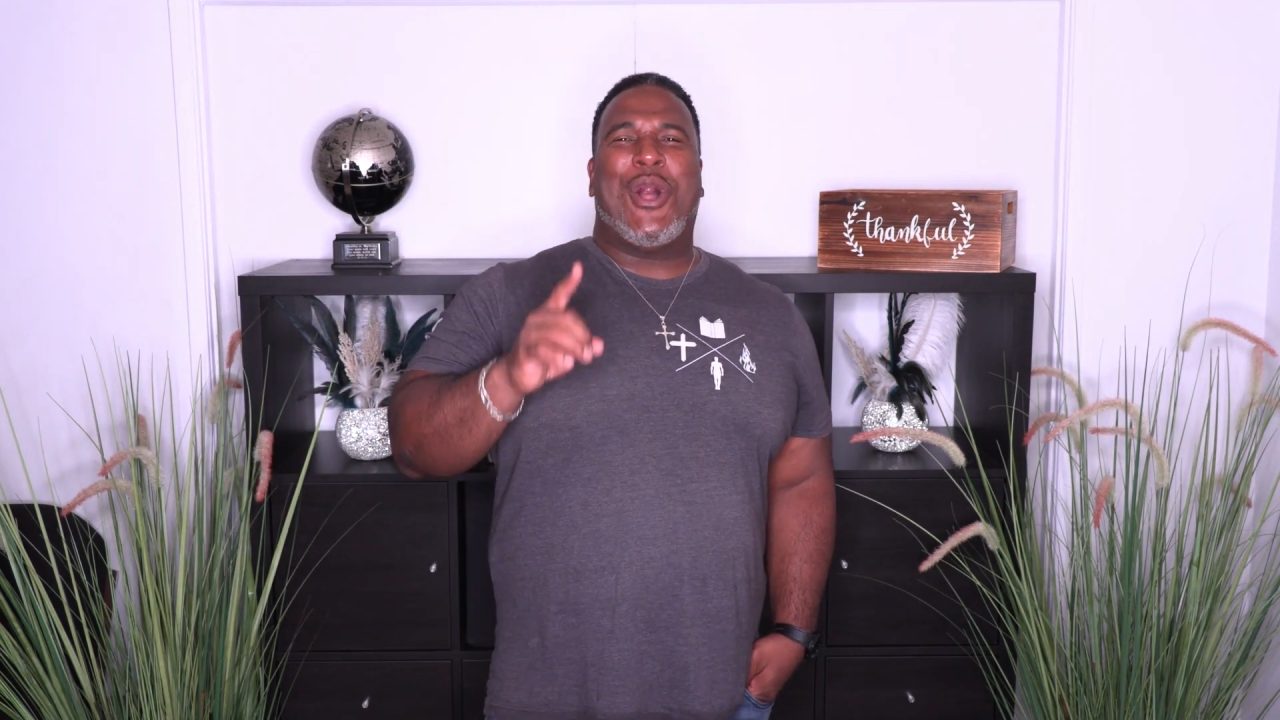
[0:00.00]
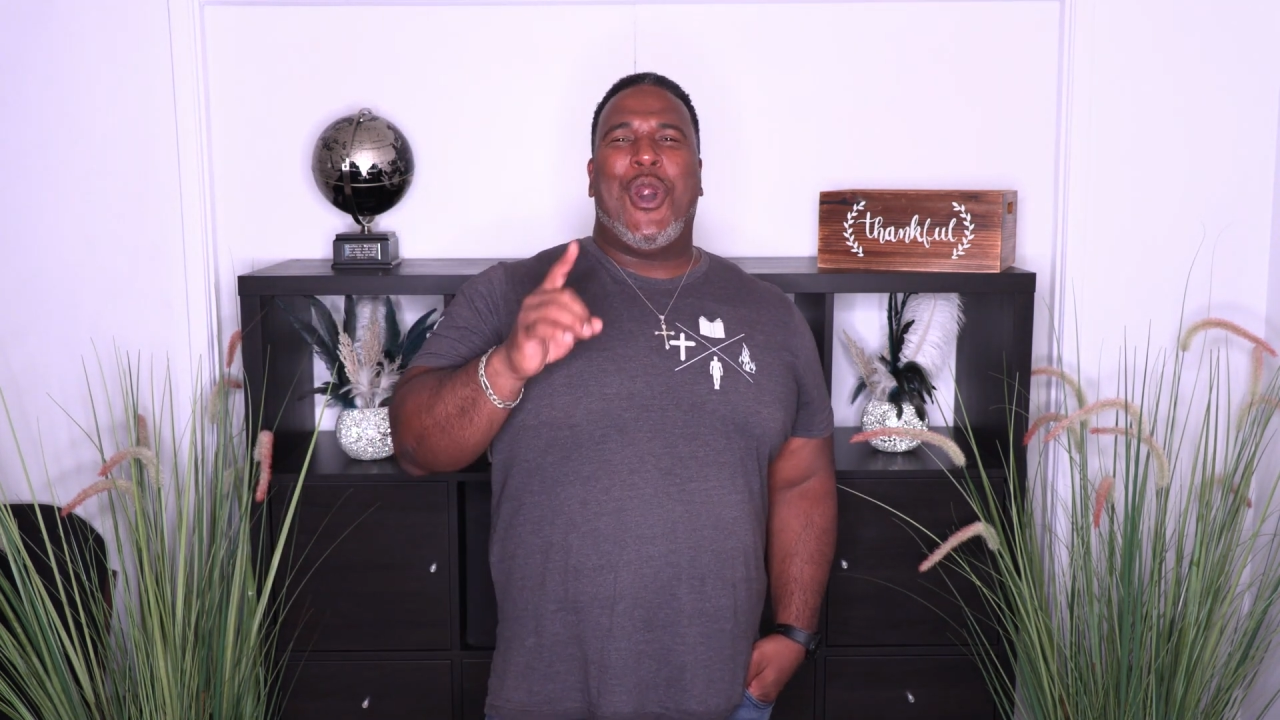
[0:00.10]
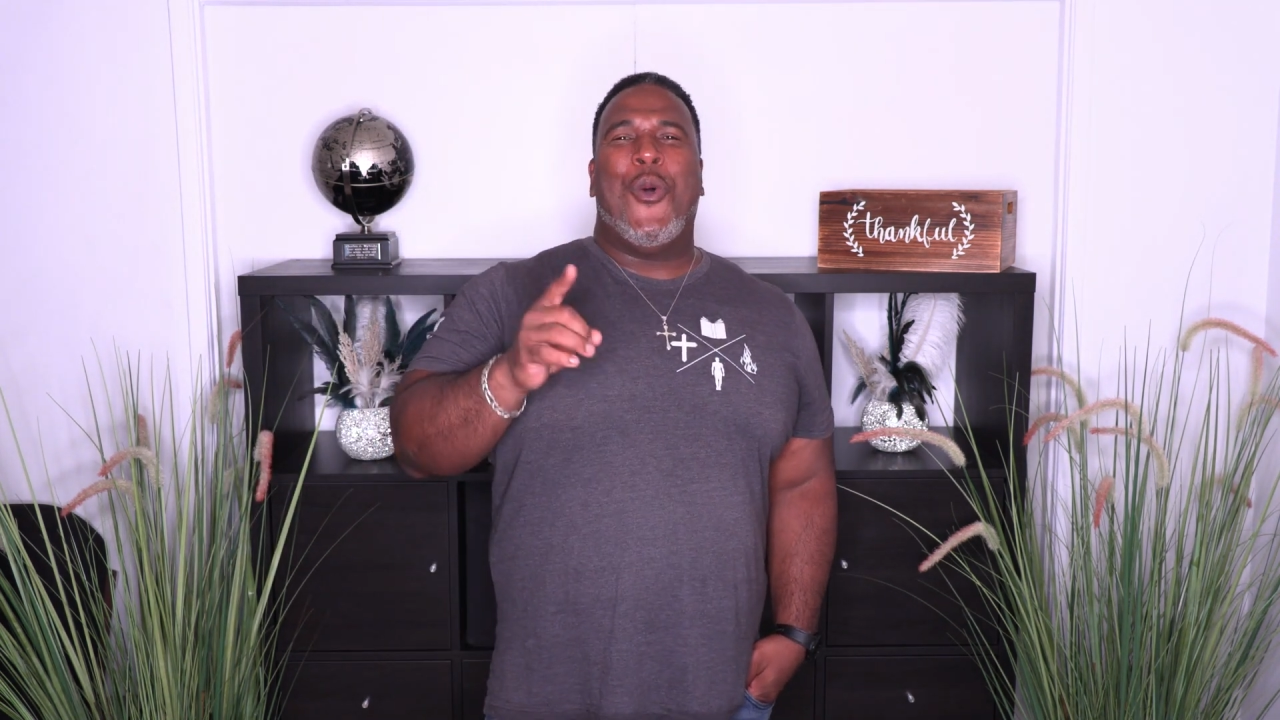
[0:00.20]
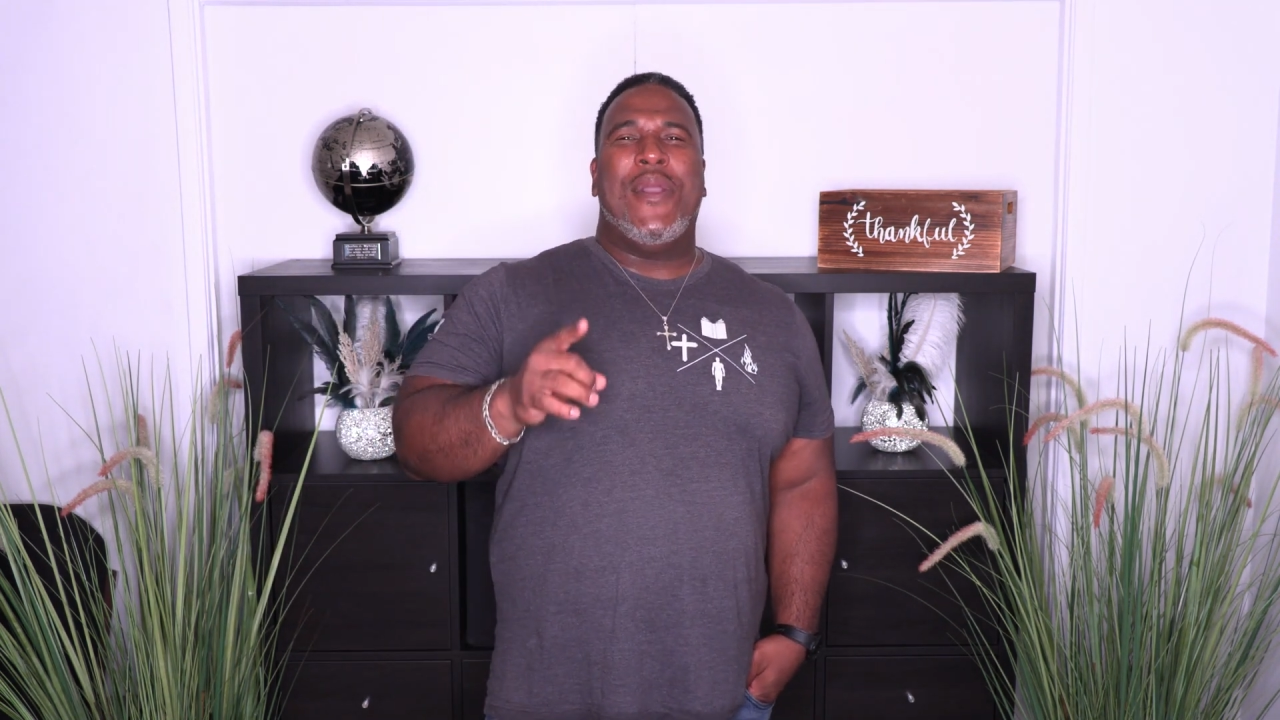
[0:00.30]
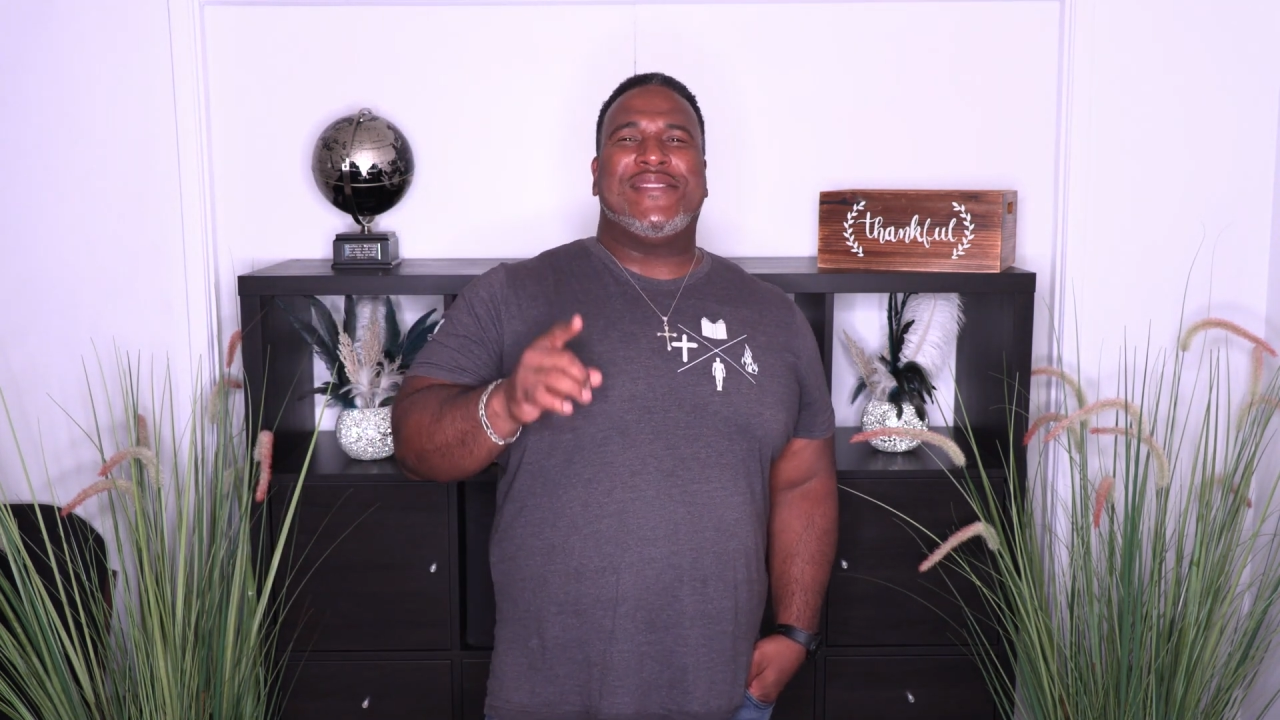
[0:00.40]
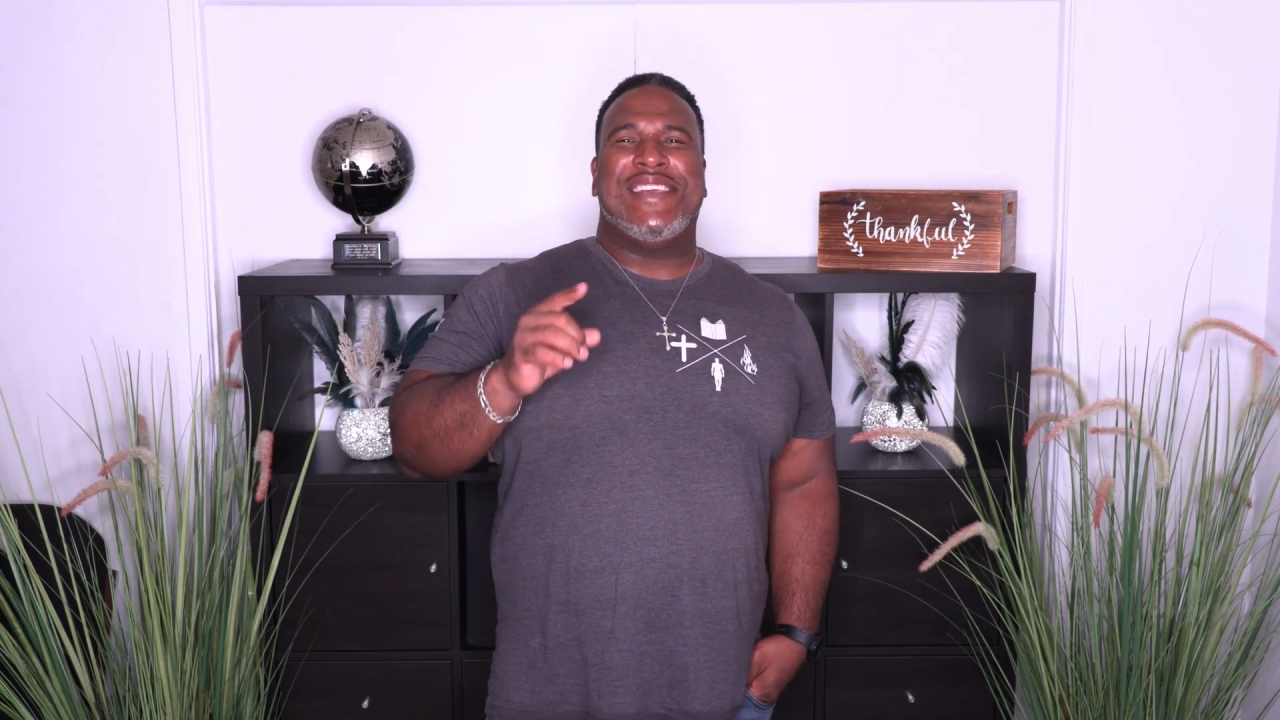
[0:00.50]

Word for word: always